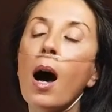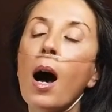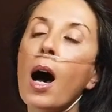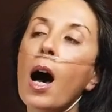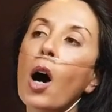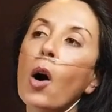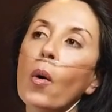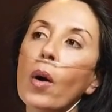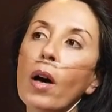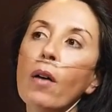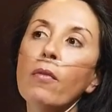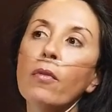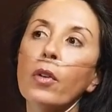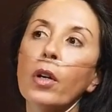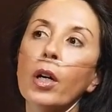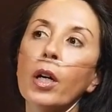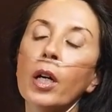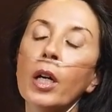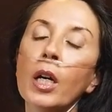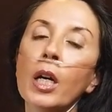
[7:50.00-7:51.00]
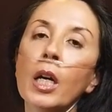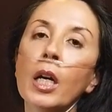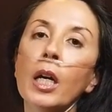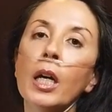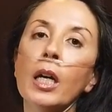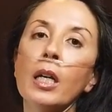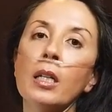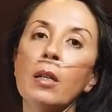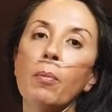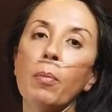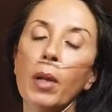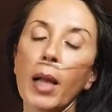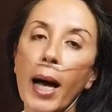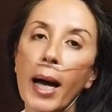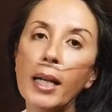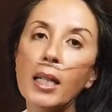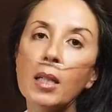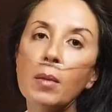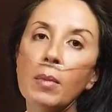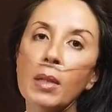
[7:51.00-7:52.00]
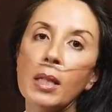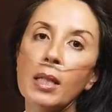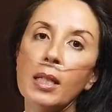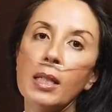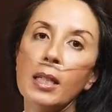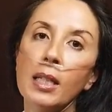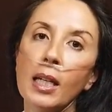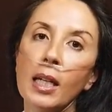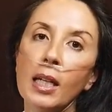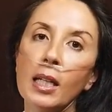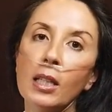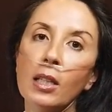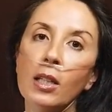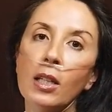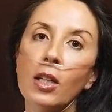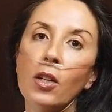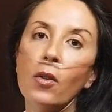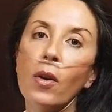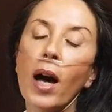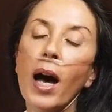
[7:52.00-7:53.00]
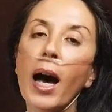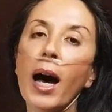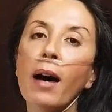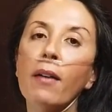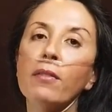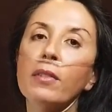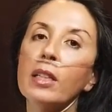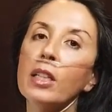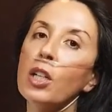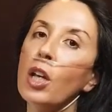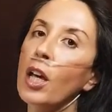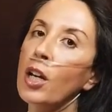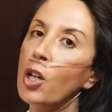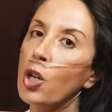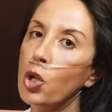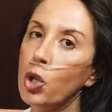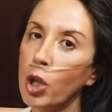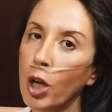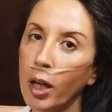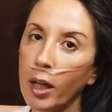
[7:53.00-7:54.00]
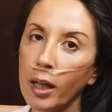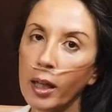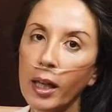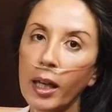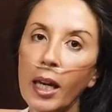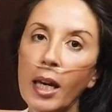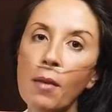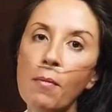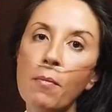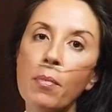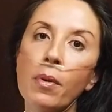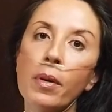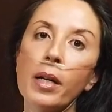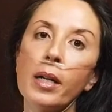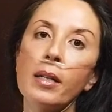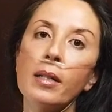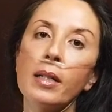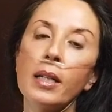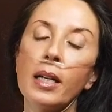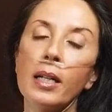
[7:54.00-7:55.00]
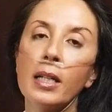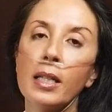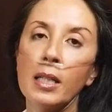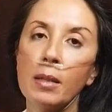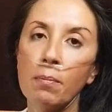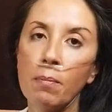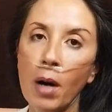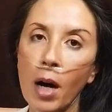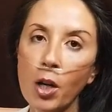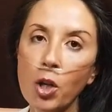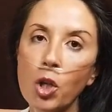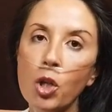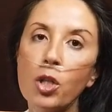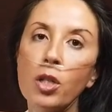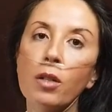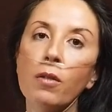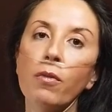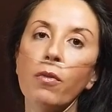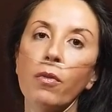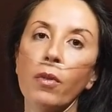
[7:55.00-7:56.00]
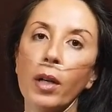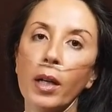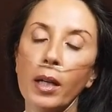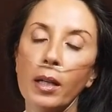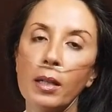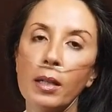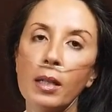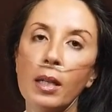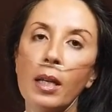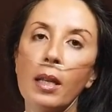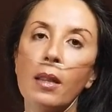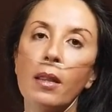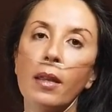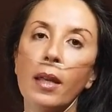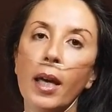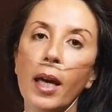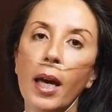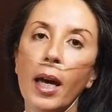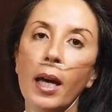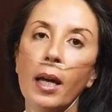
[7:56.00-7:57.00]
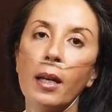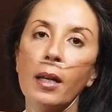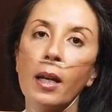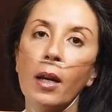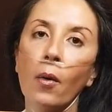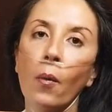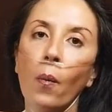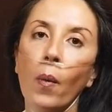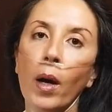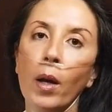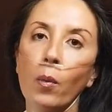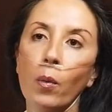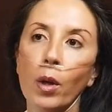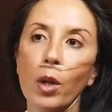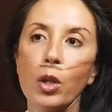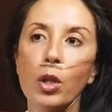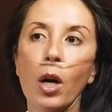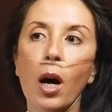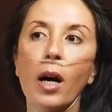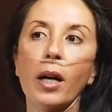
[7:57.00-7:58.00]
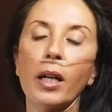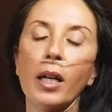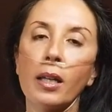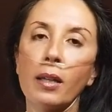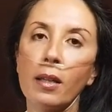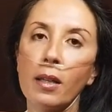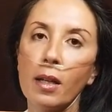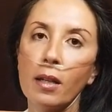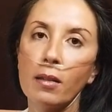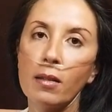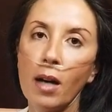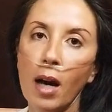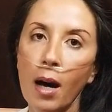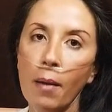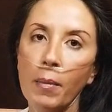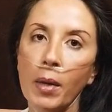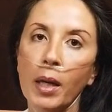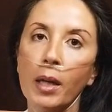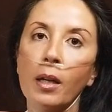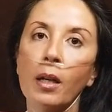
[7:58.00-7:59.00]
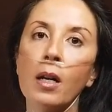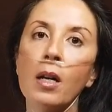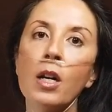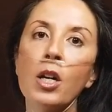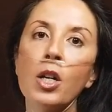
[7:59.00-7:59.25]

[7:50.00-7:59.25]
However, in the plasma state, you have the energetic imprint, and it's much different than when we're talking the atomic